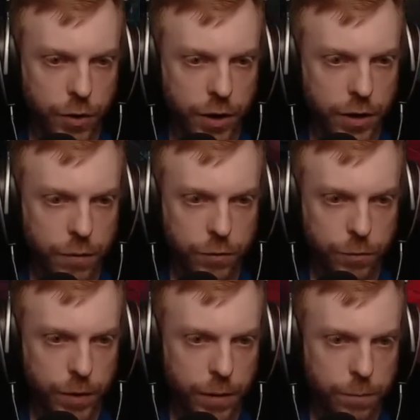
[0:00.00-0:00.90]
I think I'm
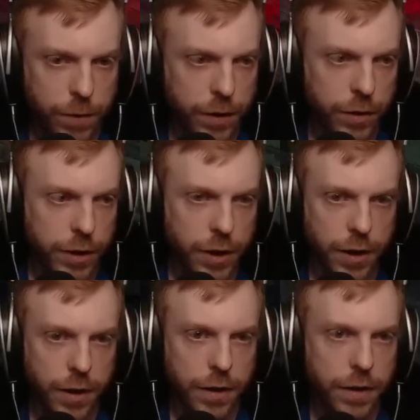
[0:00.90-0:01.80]
gonna play that here.
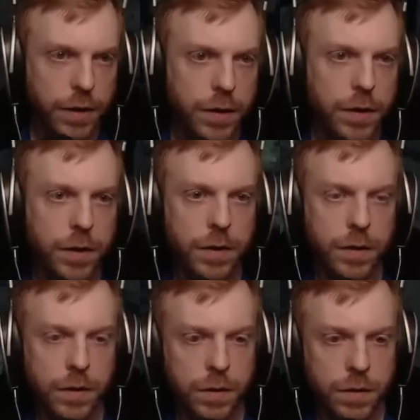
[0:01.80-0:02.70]

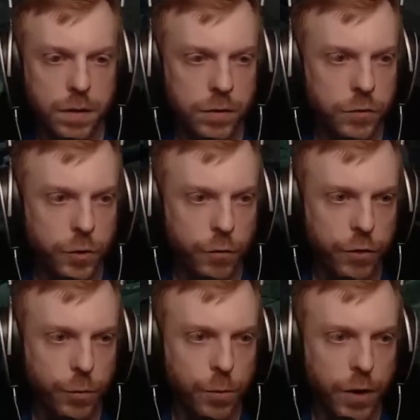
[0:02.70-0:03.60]
See if we
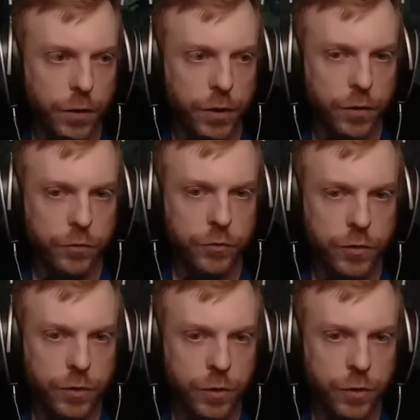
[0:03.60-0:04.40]
loop around this.